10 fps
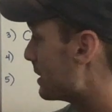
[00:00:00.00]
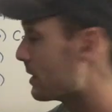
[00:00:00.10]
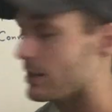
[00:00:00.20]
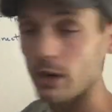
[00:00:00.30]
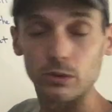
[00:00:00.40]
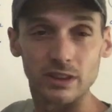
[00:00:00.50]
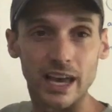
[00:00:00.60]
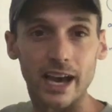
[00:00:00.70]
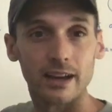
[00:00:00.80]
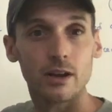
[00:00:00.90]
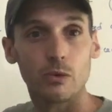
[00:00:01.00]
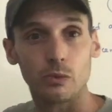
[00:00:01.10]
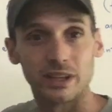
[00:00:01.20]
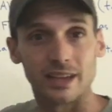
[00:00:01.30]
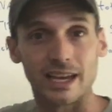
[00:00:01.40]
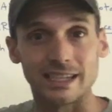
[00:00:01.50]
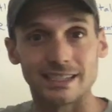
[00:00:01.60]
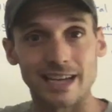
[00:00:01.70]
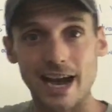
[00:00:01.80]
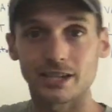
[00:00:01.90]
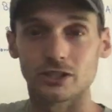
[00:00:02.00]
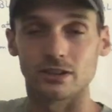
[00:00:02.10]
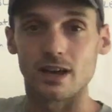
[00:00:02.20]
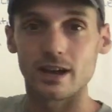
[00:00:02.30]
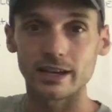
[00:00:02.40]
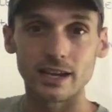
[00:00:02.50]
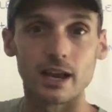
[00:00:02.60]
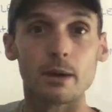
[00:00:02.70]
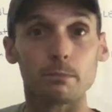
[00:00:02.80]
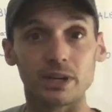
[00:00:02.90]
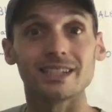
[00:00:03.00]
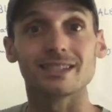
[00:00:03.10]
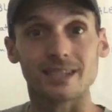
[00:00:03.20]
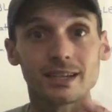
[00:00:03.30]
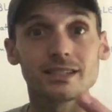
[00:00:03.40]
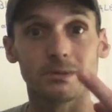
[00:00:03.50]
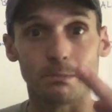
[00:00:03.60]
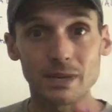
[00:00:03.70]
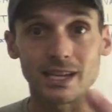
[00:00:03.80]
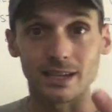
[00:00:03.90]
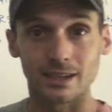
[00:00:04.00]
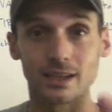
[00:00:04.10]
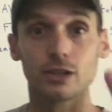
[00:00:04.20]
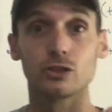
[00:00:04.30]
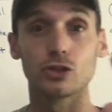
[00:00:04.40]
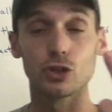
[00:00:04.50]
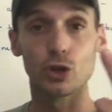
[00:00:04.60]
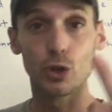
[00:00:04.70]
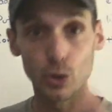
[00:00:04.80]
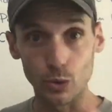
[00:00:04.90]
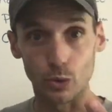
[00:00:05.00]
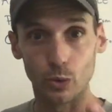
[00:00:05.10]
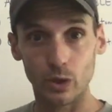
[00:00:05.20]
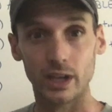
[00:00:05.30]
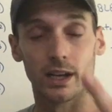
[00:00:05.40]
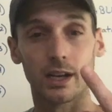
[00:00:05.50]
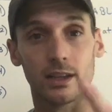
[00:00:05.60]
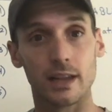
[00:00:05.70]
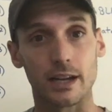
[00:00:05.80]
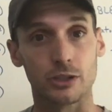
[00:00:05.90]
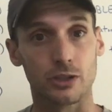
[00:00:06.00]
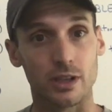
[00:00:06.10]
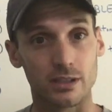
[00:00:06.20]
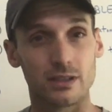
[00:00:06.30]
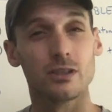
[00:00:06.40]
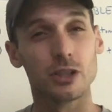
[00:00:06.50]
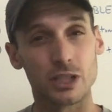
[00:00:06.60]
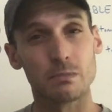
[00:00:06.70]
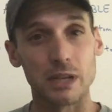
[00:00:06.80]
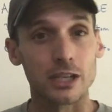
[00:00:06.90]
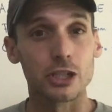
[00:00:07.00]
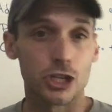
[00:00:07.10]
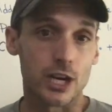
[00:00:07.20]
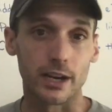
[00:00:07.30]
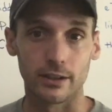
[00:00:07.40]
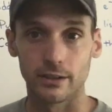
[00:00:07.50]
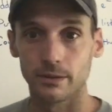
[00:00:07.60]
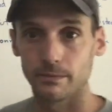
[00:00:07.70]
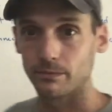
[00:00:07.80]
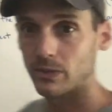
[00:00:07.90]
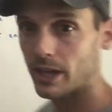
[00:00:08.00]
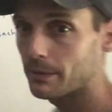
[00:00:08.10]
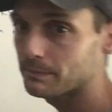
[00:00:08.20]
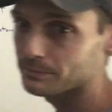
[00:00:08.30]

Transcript: denote that with a dashed line, but it does mean 2 electrons. They're just being shared. Okay?